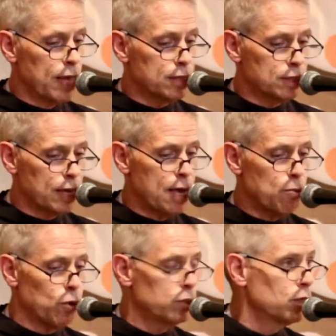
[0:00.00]
in that
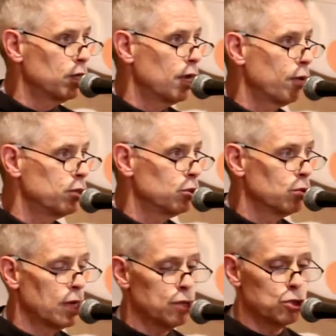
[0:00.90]
same questionnaire in
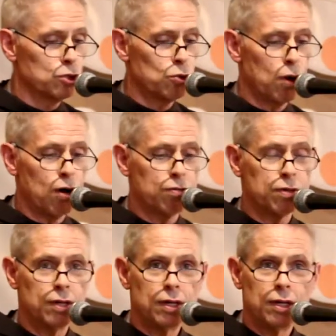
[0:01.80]

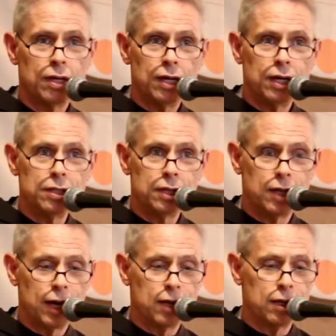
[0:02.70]
2012
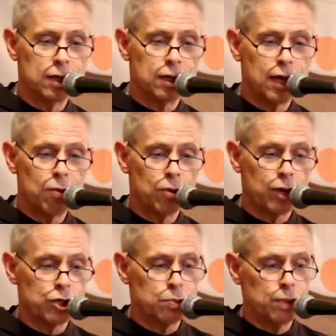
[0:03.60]
indicated that they
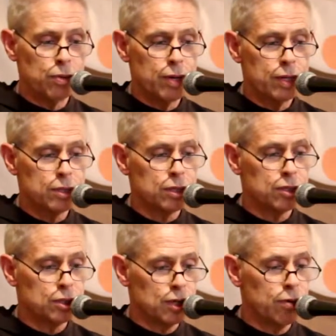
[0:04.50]

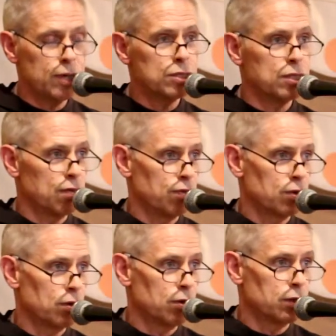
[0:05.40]
experienced serious
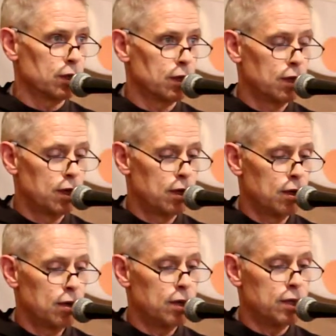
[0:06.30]
difficulty
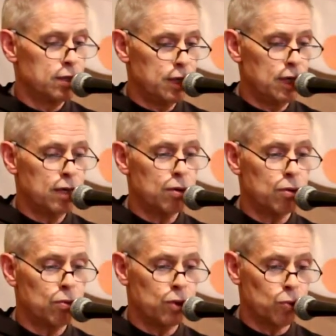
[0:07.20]
in
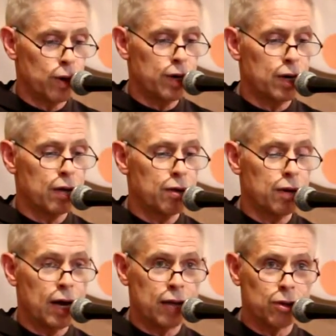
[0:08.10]
dealing with one
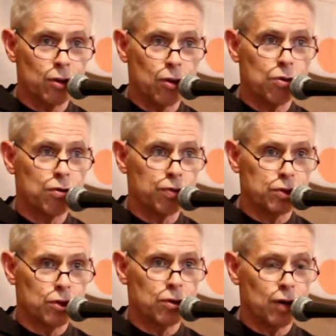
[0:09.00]
another at their local
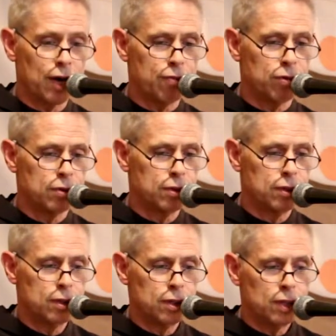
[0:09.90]
fraternal level,
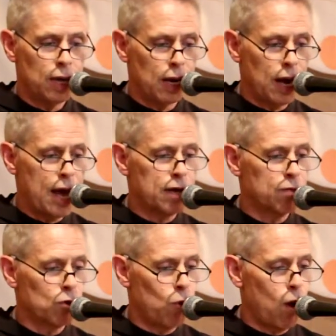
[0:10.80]
a lack
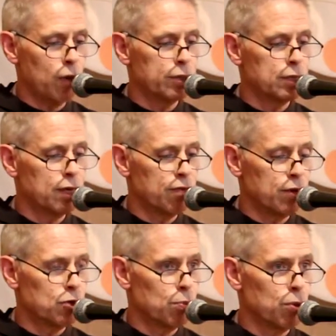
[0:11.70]
of quality of
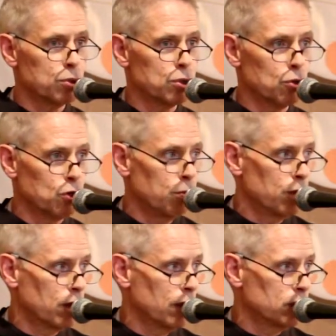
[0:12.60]
interpersonal
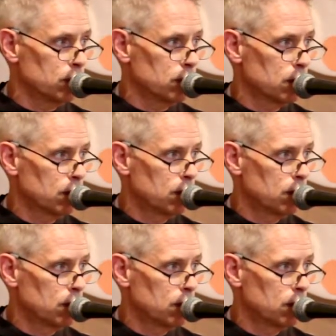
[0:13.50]
communications.